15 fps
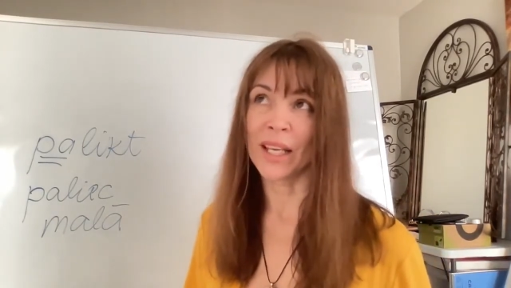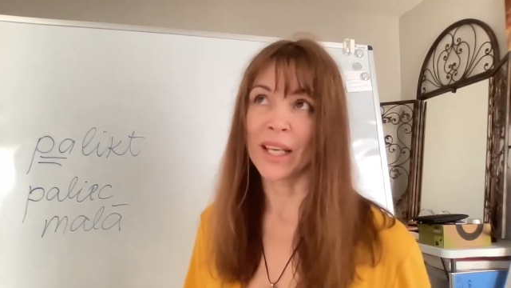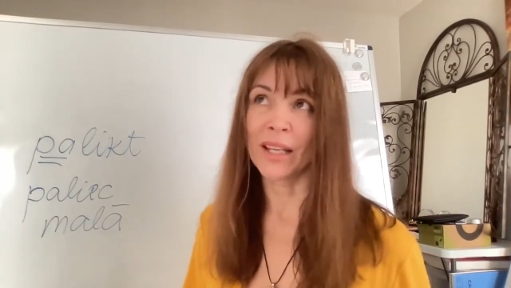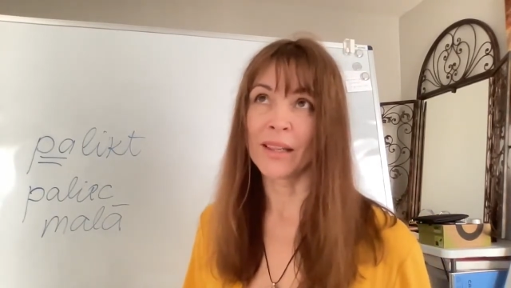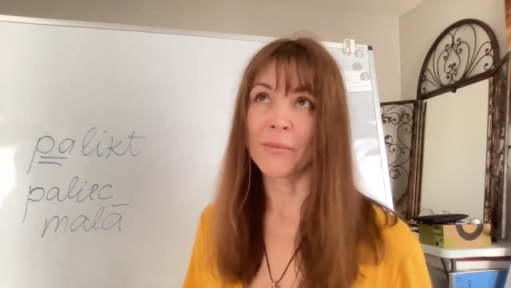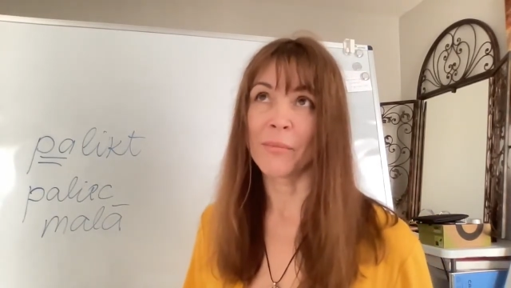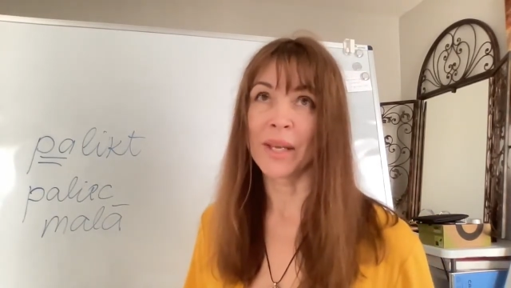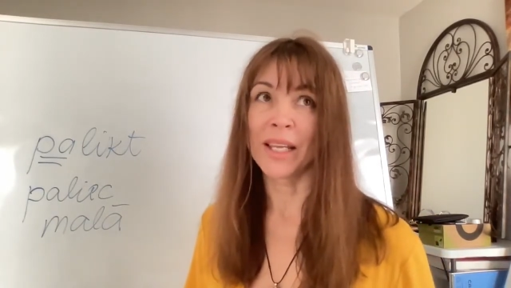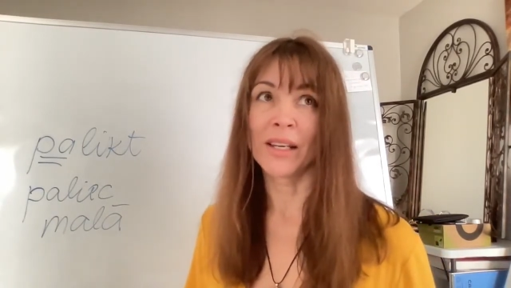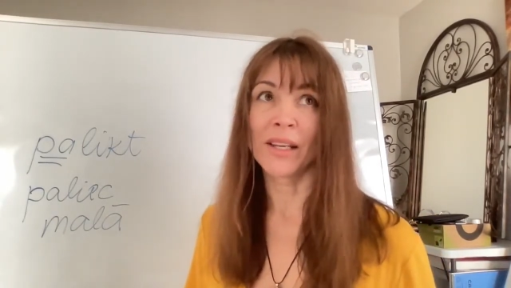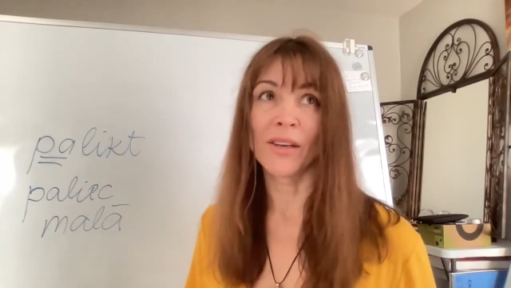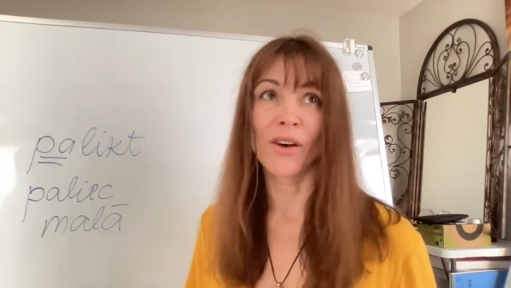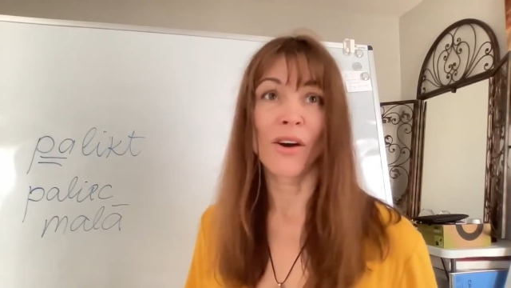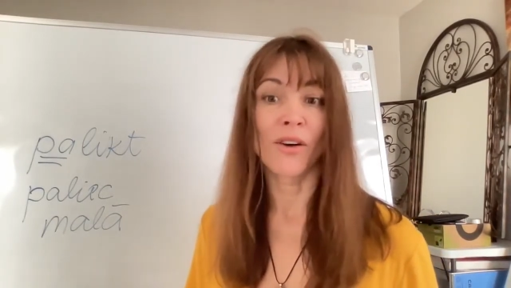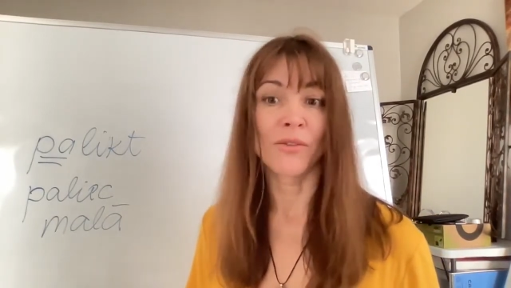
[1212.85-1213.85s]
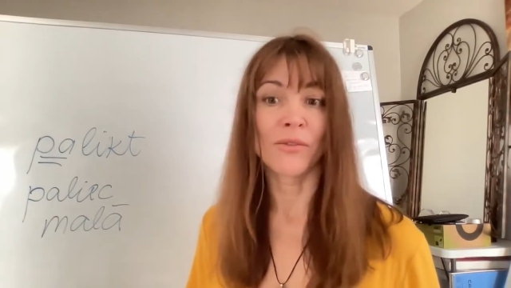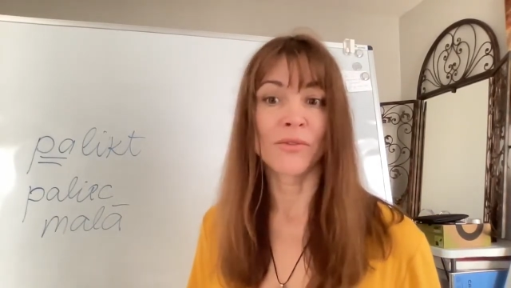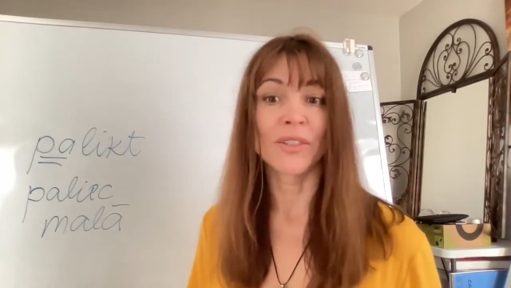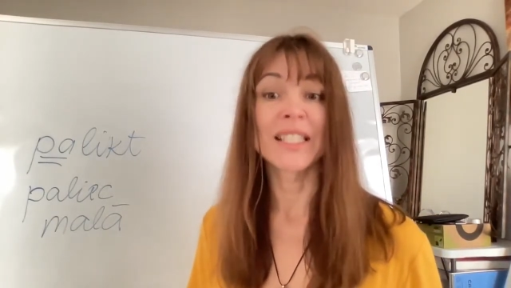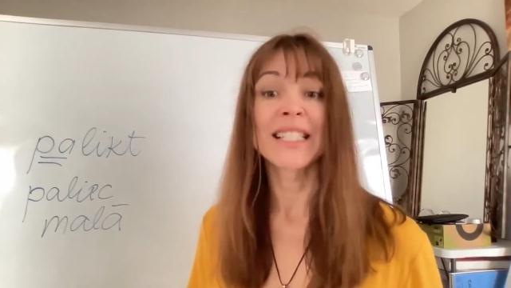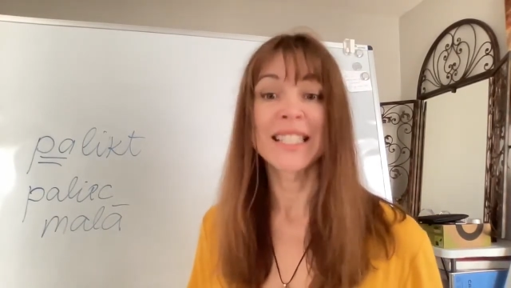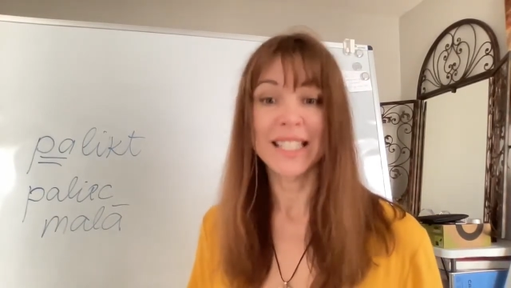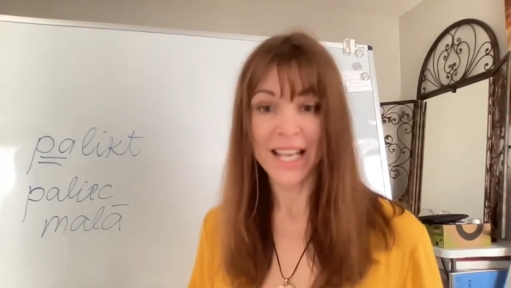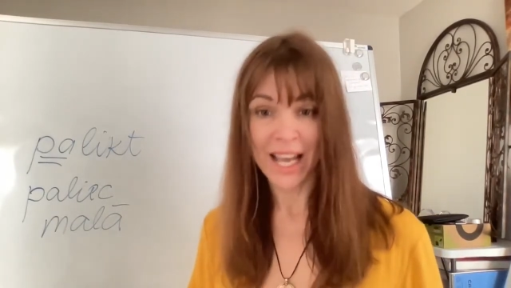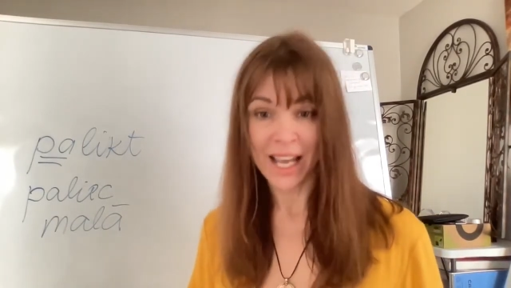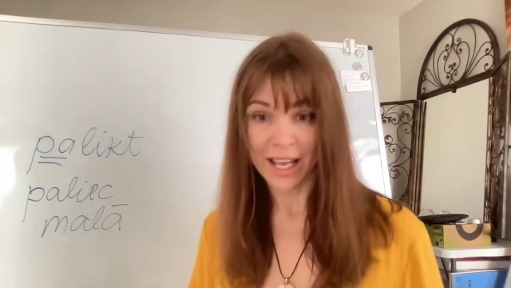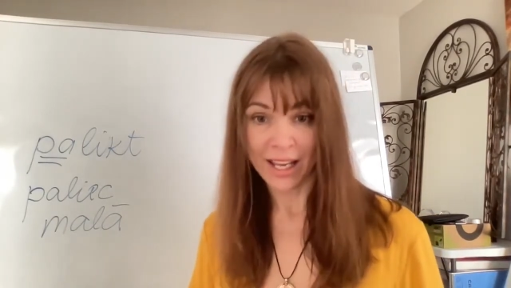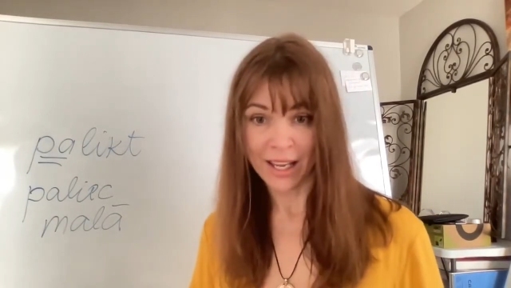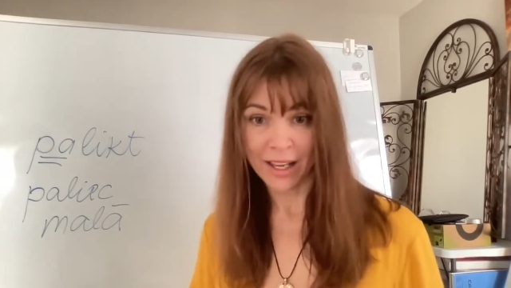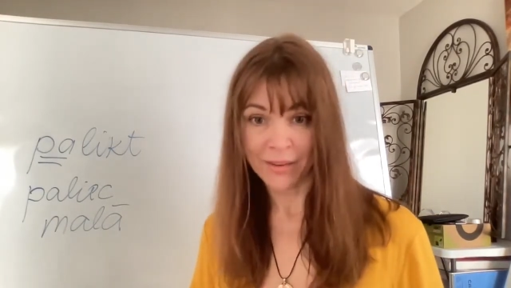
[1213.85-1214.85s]
in the meaning of
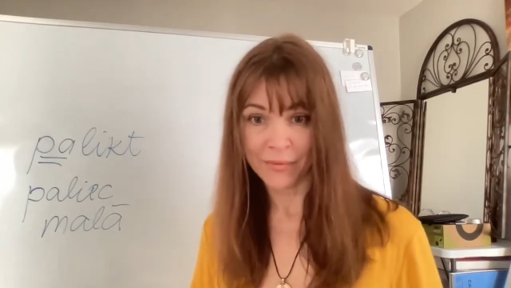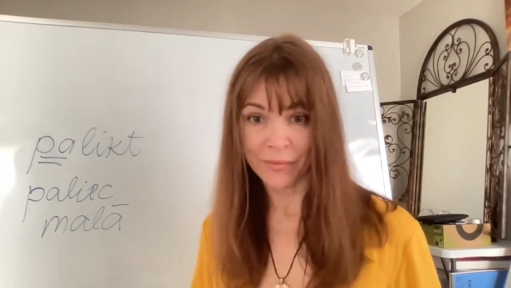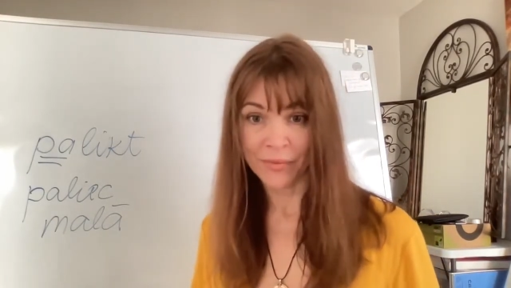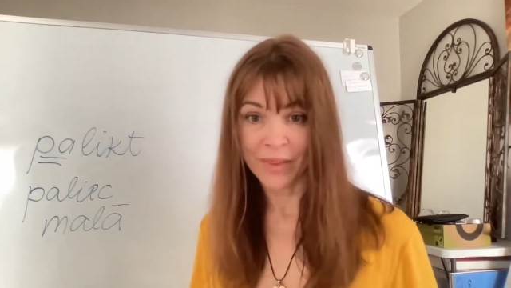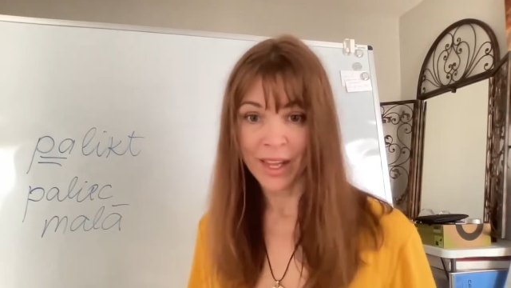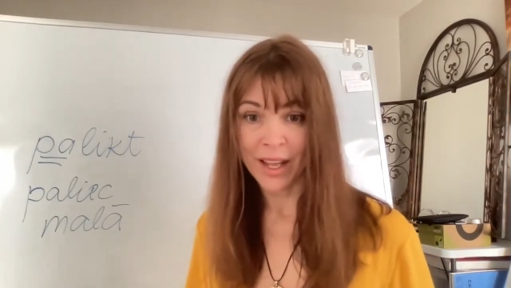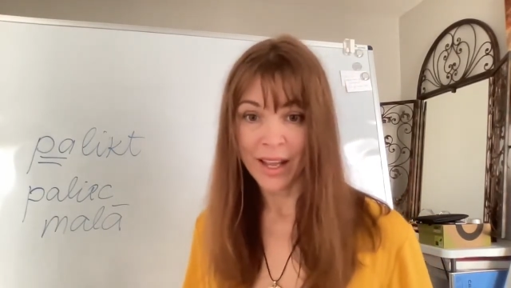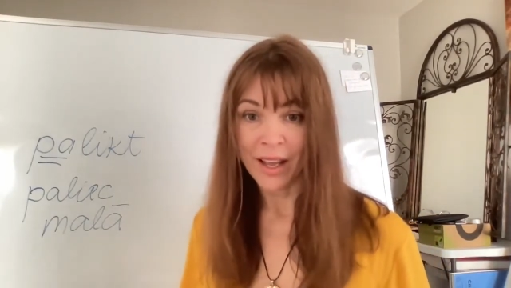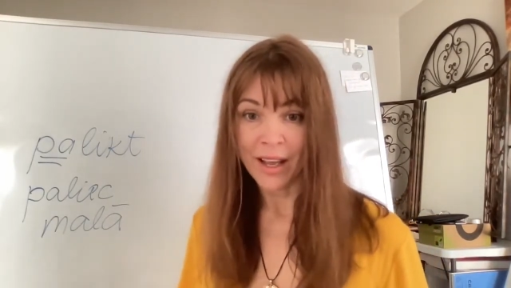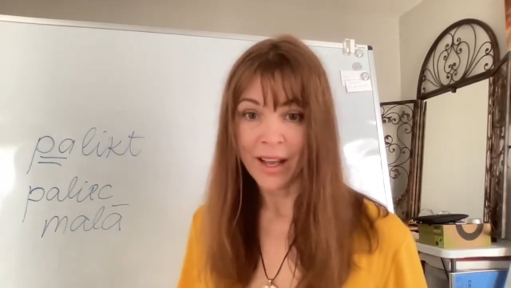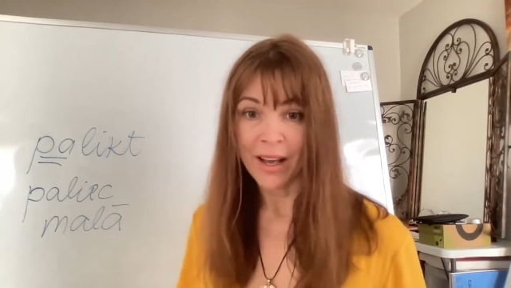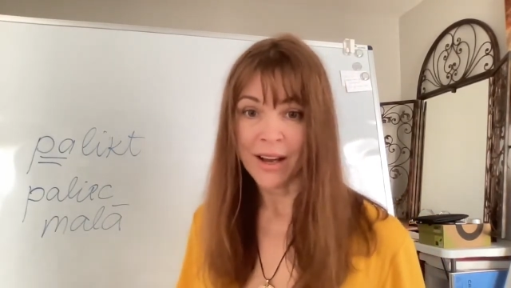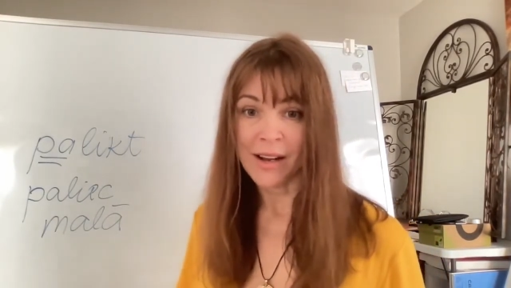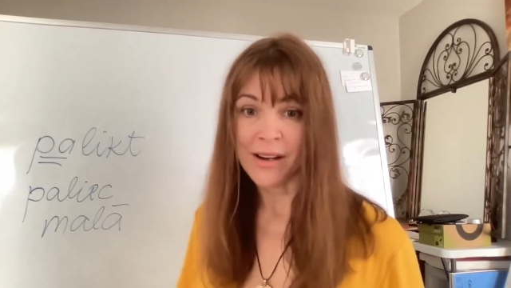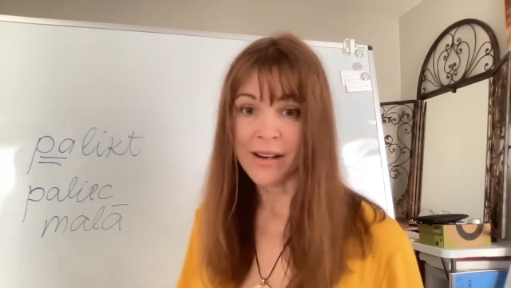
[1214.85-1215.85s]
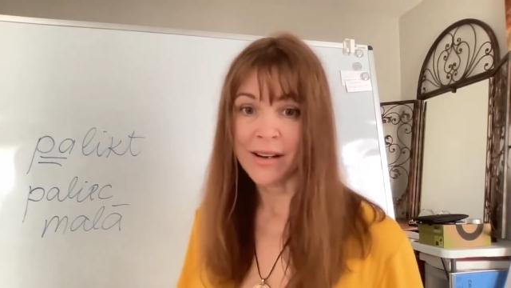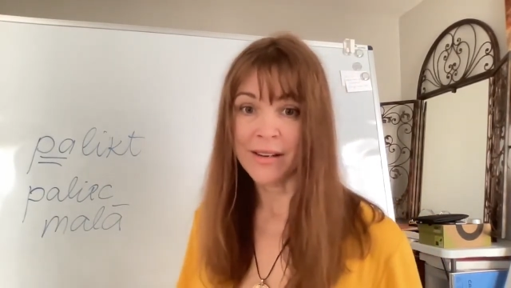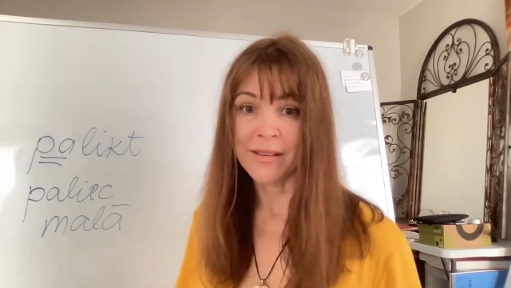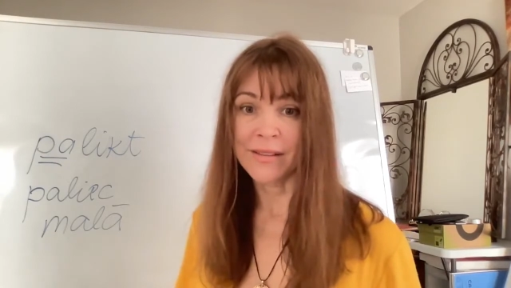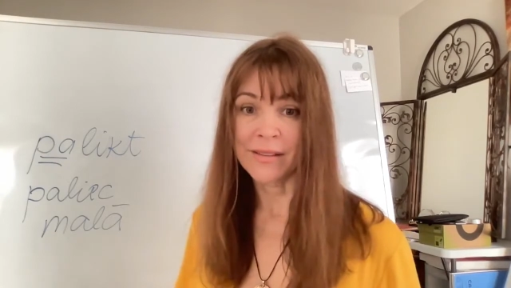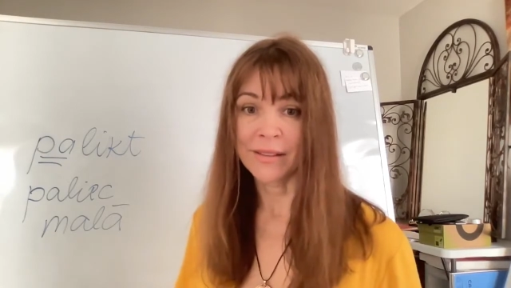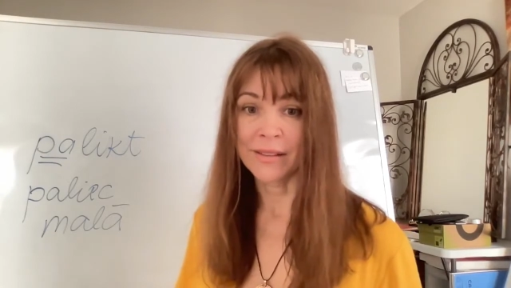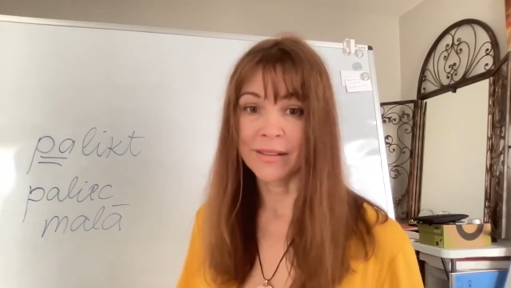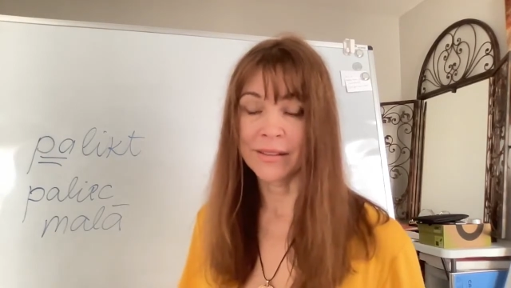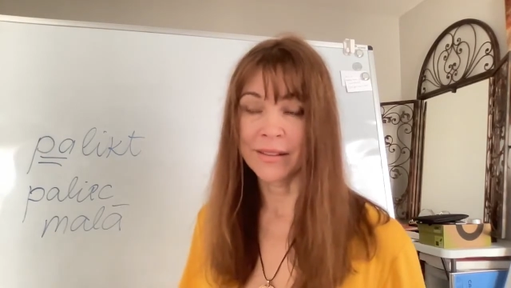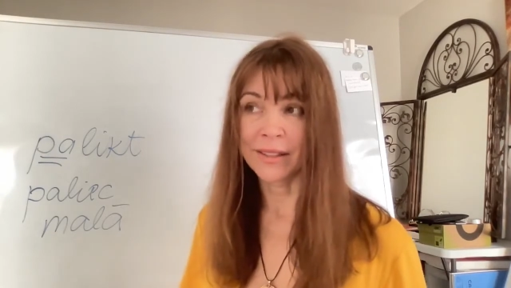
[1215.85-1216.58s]
stay uh,